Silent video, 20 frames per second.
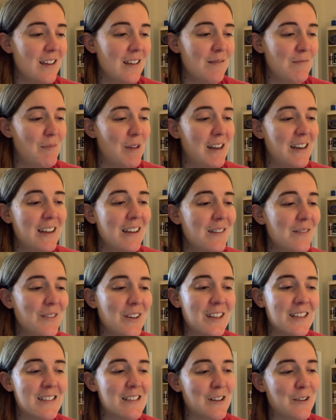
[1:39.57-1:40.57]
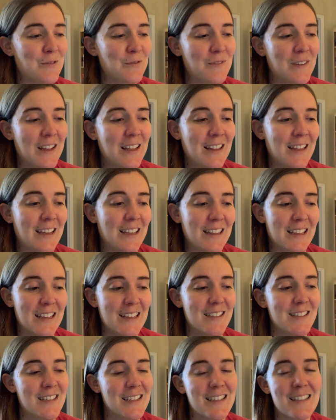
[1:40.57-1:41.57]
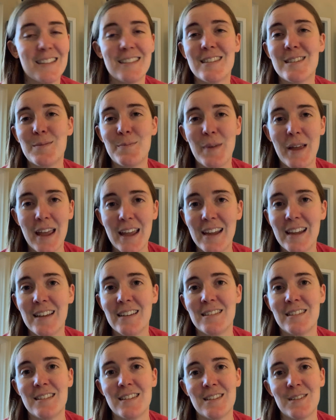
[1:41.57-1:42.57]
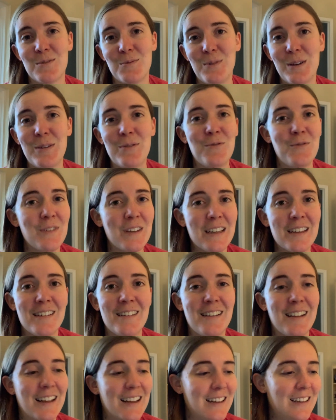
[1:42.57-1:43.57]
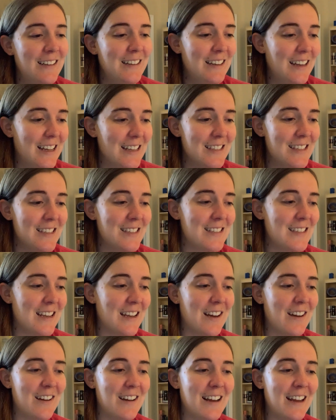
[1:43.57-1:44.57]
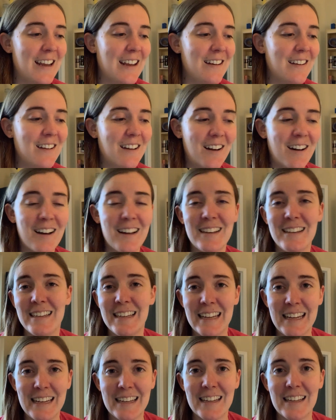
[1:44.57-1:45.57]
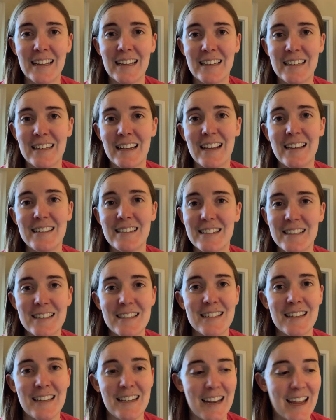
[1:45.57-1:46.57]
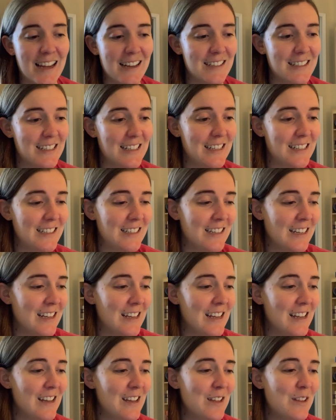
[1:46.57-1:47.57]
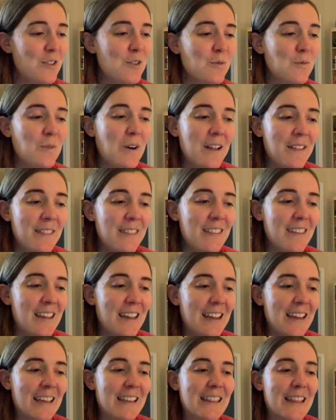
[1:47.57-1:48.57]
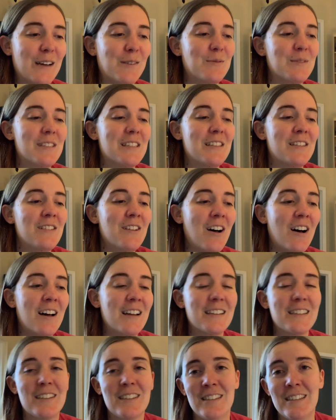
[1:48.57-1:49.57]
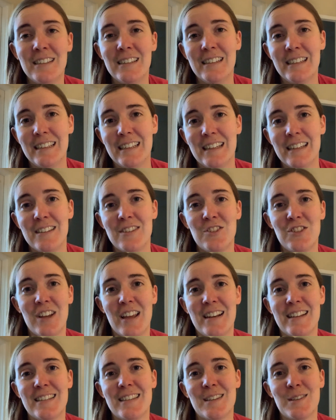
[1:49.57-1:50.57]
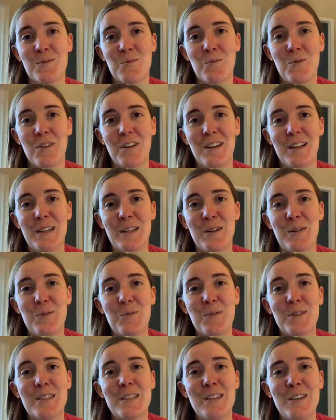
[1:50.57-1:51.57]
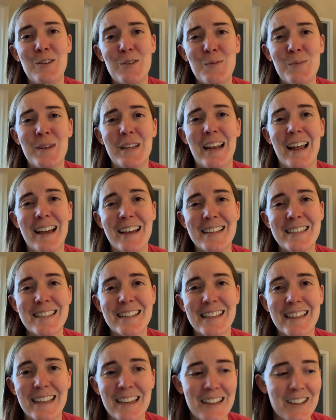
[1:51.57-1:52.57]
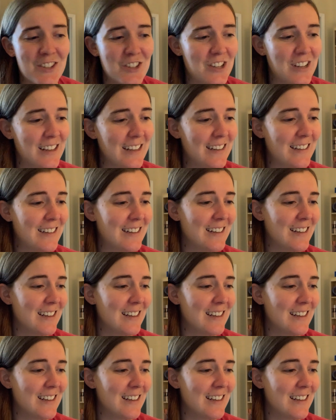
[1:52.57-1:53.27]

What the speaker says: Many of us are feeling this in spades. We feel unnecessary, not needed, and disconnected. The one thing that was not good in Genesis 1 was human isolation.